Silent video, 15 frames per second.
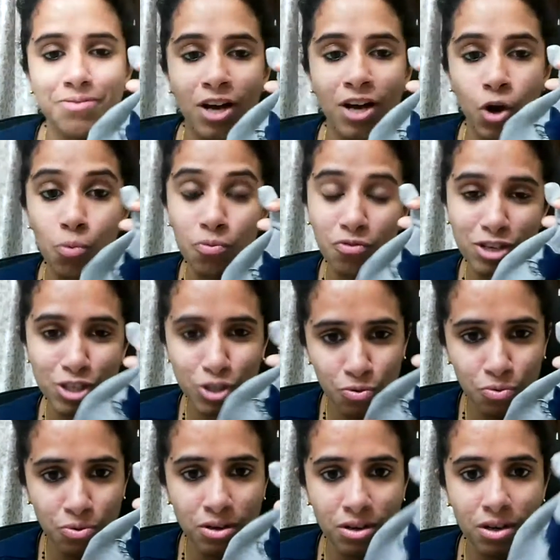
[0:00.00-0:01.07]
hopefully
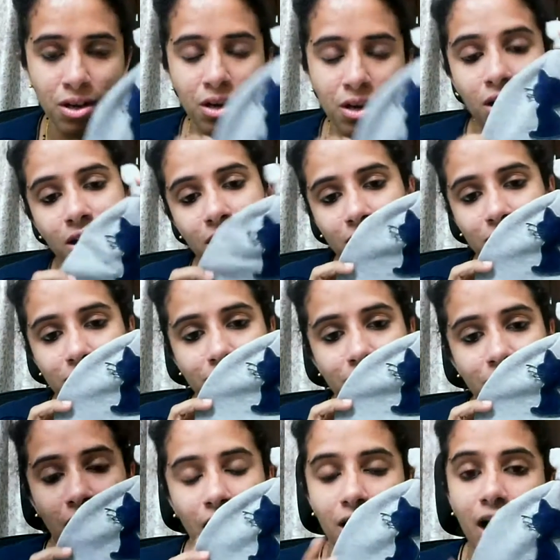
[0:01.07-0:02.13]
soon. Yeah,